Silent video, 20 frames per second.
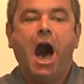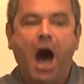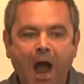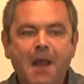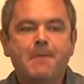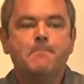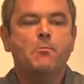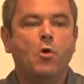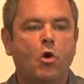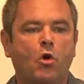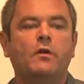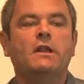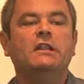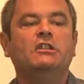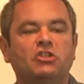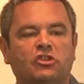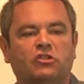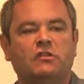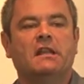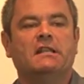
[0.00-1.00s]
I'm more
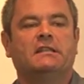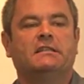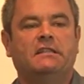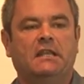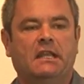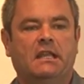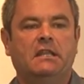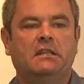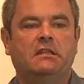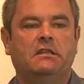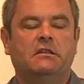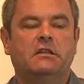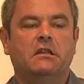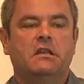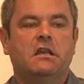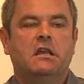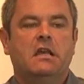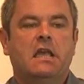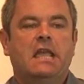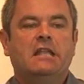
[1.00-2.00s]
interested
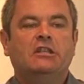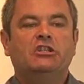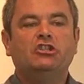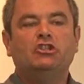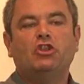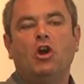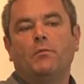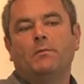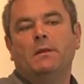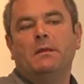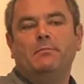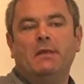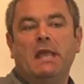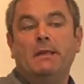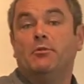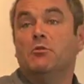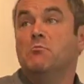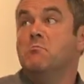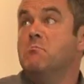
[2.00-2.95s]
in stopping people